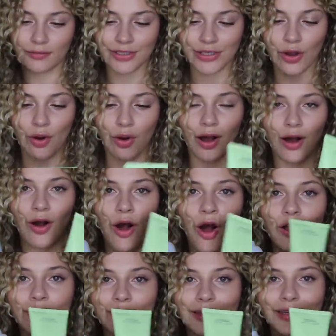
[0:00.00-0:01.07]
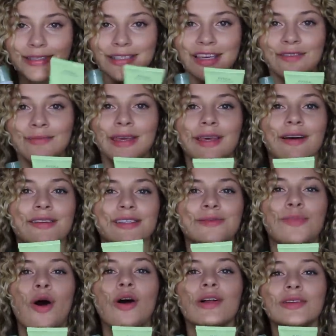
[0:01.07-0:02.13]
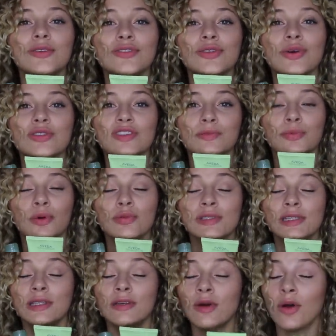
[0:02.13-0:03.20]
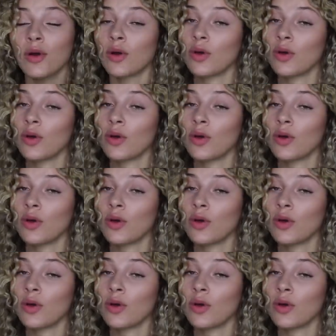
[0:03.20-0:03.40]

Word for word: So all of these give me a small little dose of protein